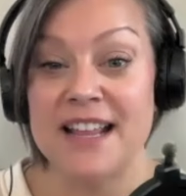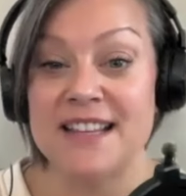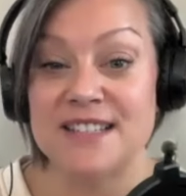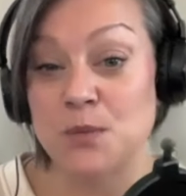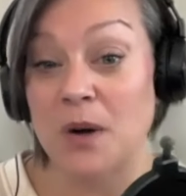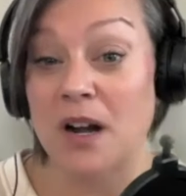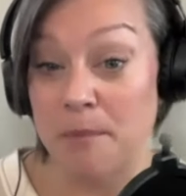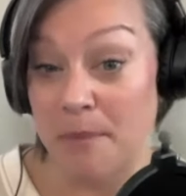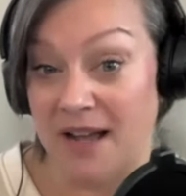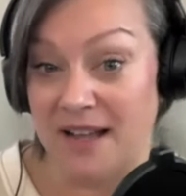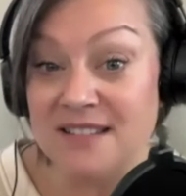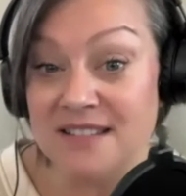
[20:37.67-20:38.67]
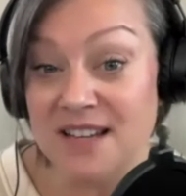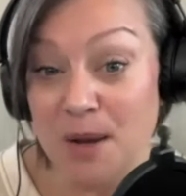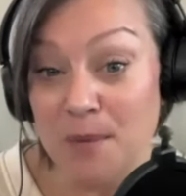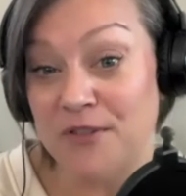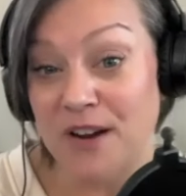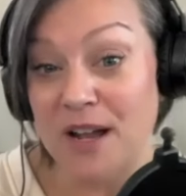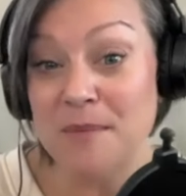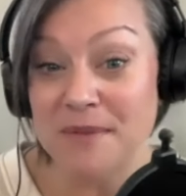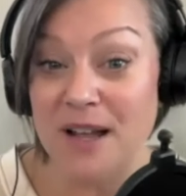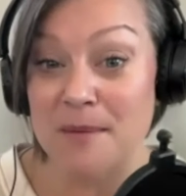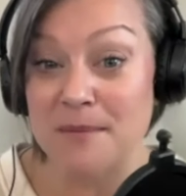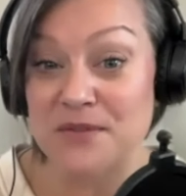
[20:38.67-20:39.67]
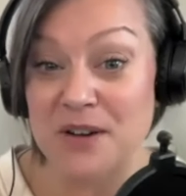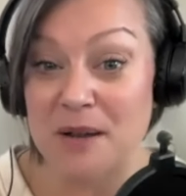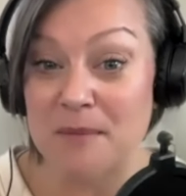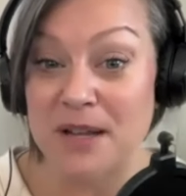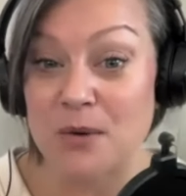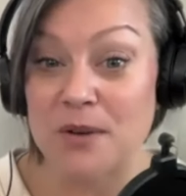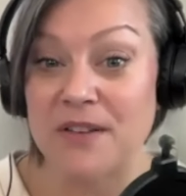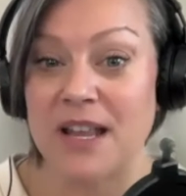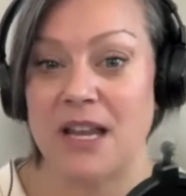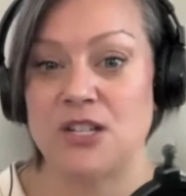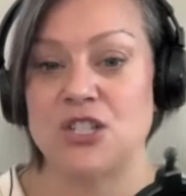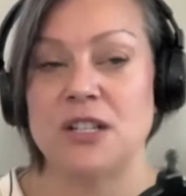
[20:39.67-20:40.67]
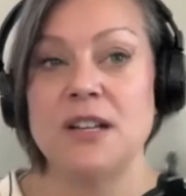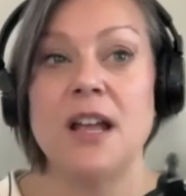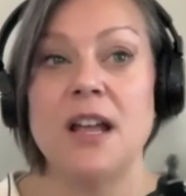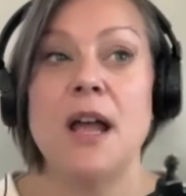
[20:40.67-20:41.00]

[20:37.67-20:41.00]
This is where our puns come from, comes from yeah. equivocation.